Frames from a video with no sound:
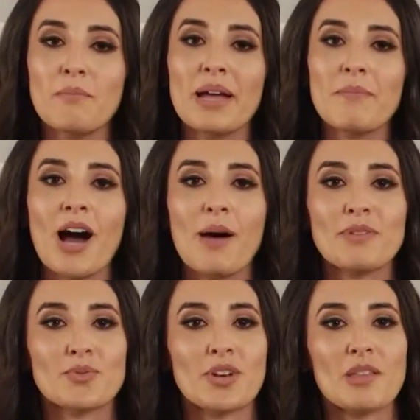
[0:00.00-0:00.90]
My mom
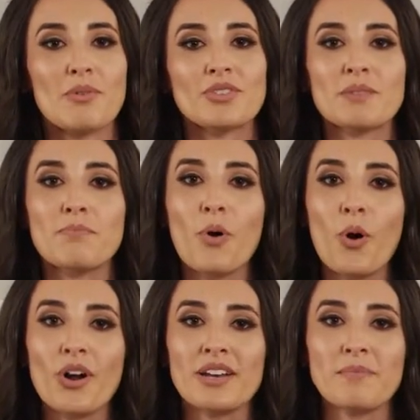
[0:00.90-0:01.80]
is one of the most
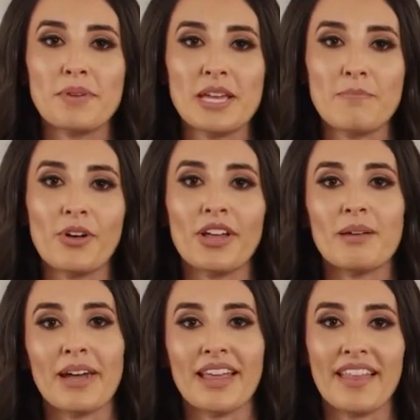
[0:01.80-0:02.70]
important people
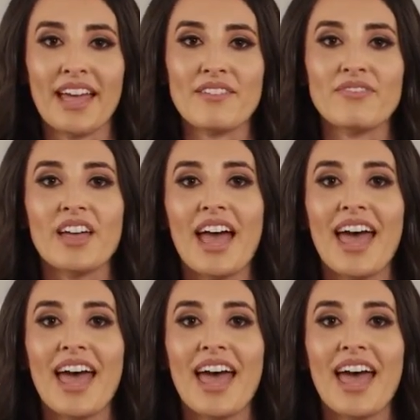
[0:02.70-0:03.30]
in my life,